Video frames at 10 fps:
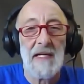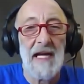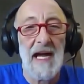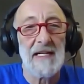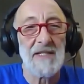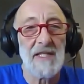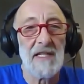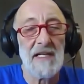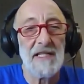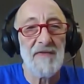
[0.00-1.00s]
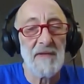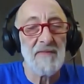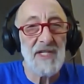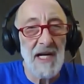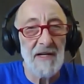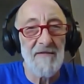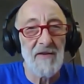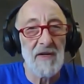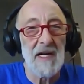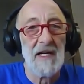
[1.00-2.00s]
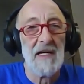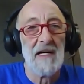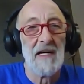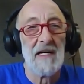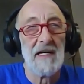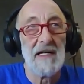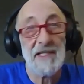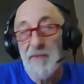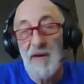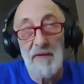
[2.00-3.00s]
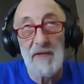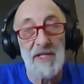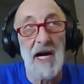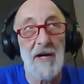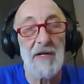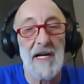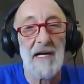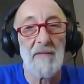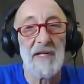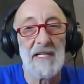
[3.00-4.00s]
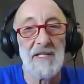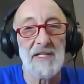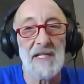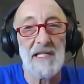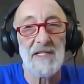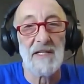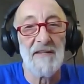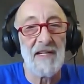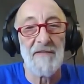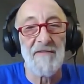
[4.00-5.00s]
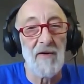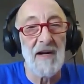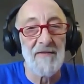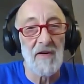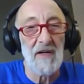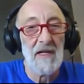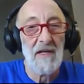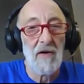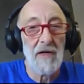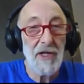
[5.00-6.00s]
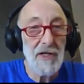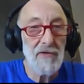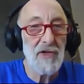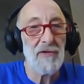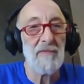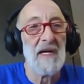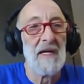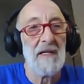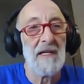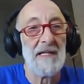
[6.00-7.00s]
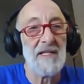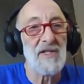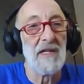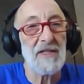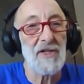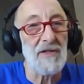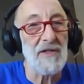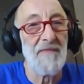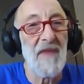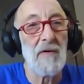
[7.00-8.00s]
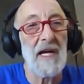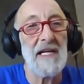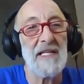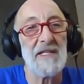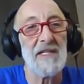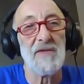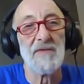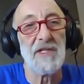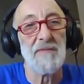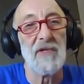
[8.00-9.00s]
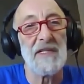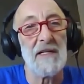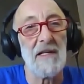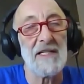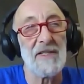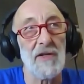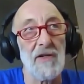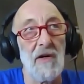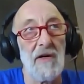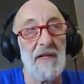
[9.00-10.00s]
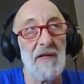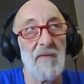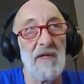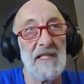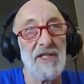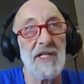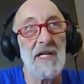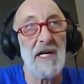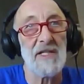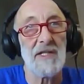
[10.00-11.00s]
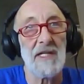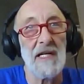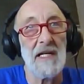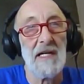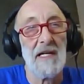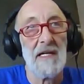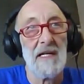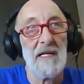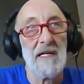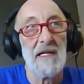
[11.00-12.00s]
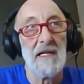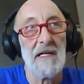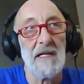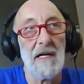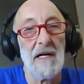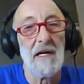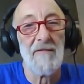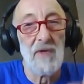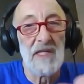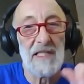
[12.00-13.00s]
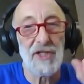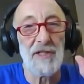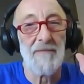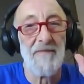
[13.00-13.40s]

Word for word: He's from Stanford. He's probably retired now, but he's living forever on YouTube in his lectures. Okay, he did this just brilliant lecture on the religiosity of religion.